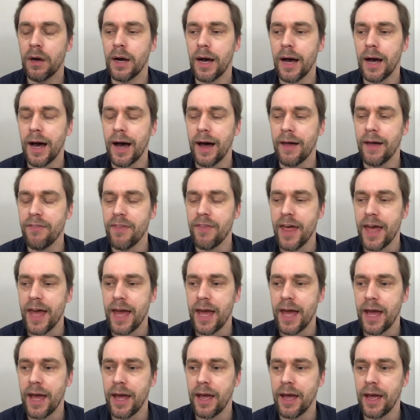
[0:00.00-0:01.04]

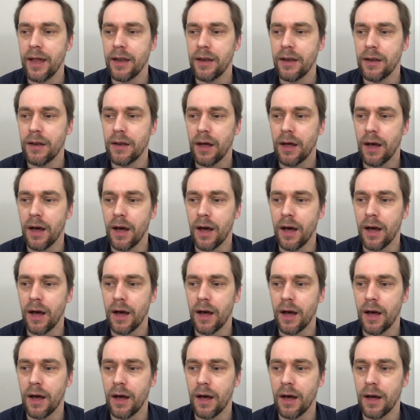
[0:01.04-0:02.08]
then
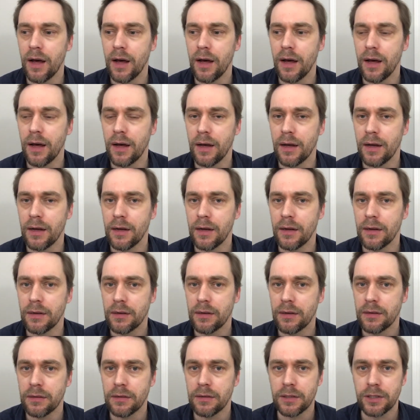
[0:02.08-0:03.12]

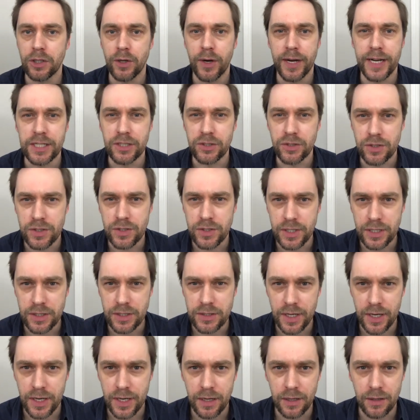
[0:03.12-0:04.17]
your agent's
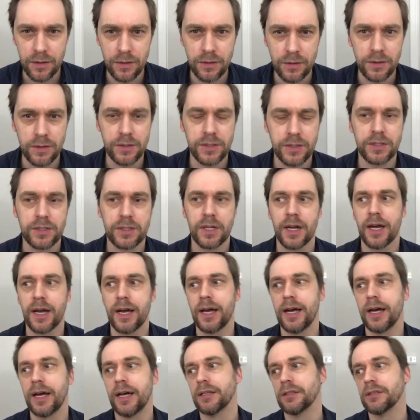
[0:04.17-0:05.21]
details,
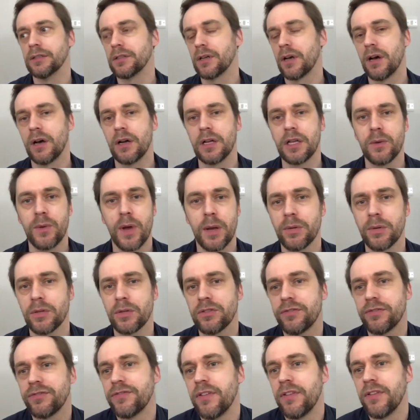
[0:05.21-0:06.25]
and are you able to
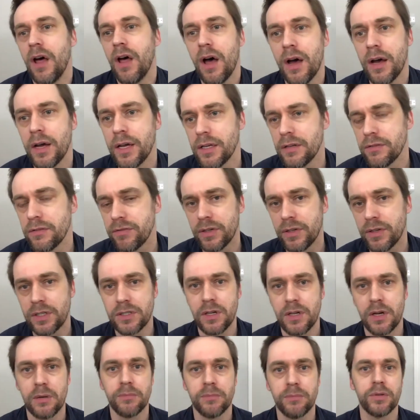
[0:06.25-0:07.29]
fly, for
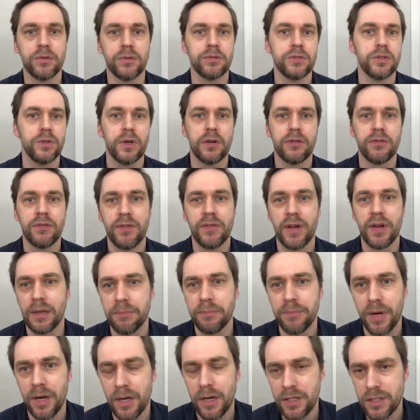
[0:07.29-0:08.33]
example? Do you have a valid
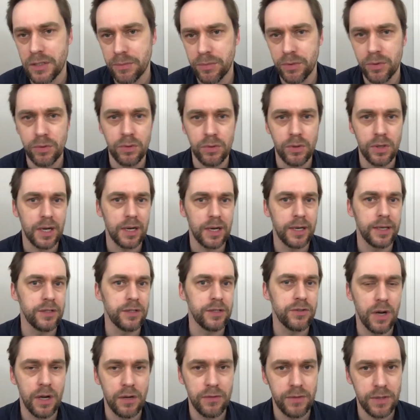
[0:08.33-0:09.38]
passport, clean
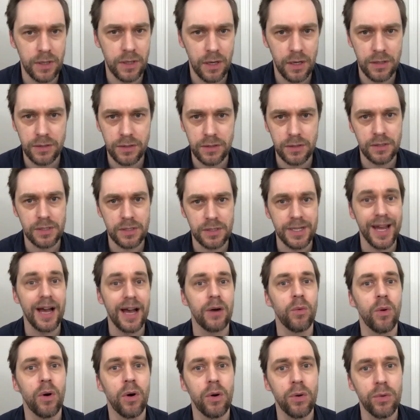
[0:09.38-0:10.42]
driving license?
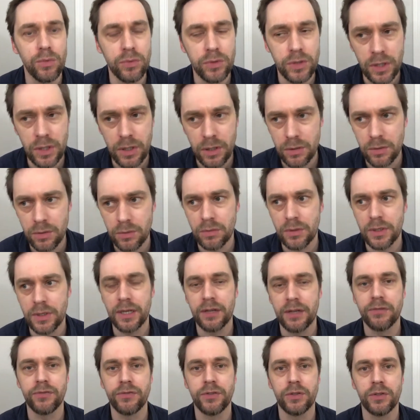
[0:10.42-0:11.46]
How old are you?
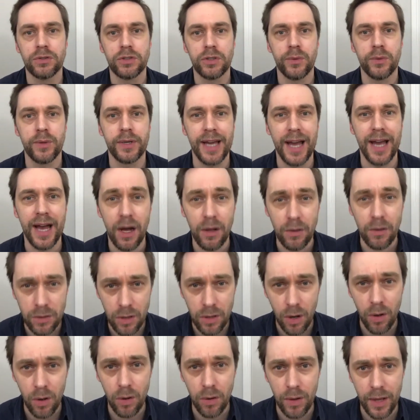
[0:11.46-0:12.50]
If you're doing
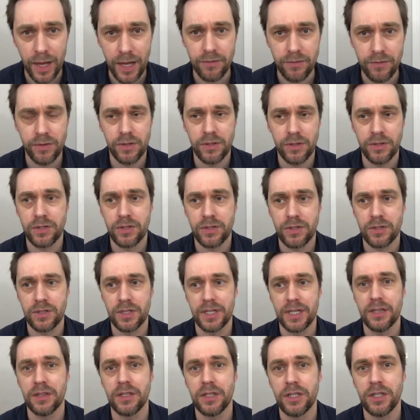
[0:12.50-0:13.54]
alcohol adverts
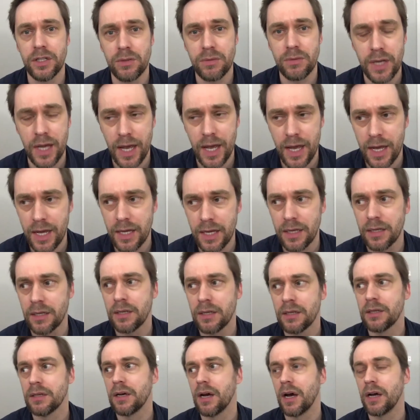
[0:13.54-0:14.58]
in the UK,
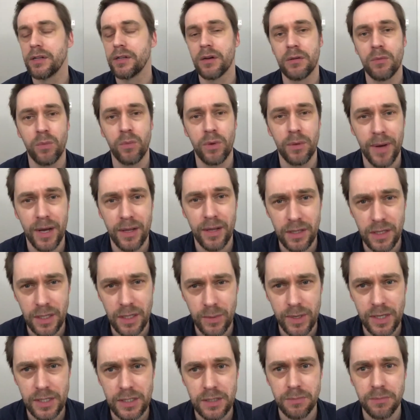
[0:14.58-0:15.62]
I don't know what about the
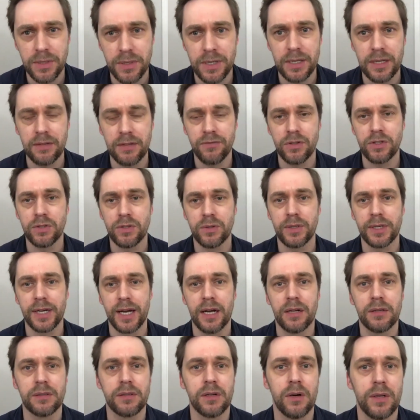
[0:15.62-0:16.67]
US, but if you're doing
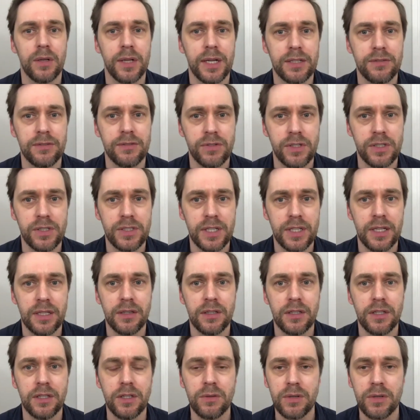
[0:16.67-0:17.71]
alcohol adverts in
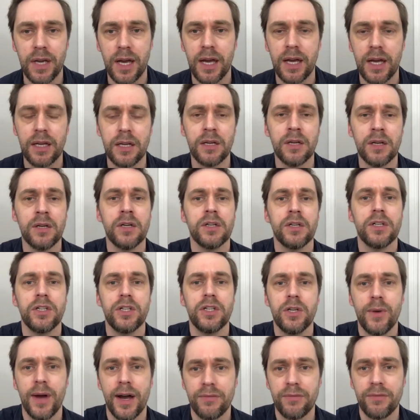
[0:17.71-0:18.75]
the UK,
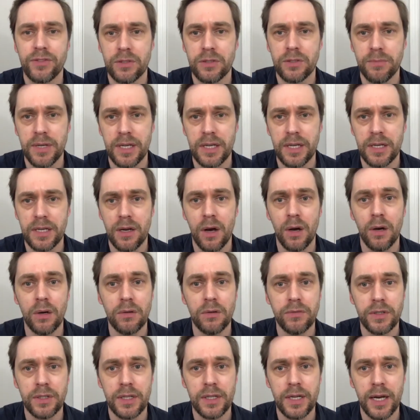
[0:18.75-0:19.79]
you have to be
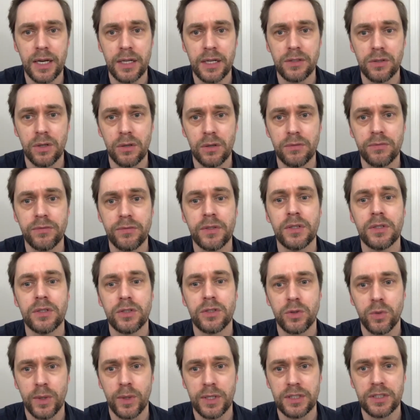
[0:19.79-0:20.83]
over the age of
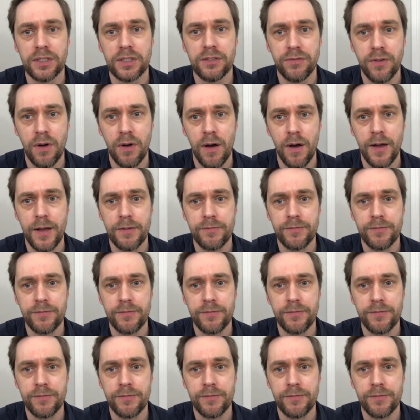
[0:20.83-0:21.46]
25.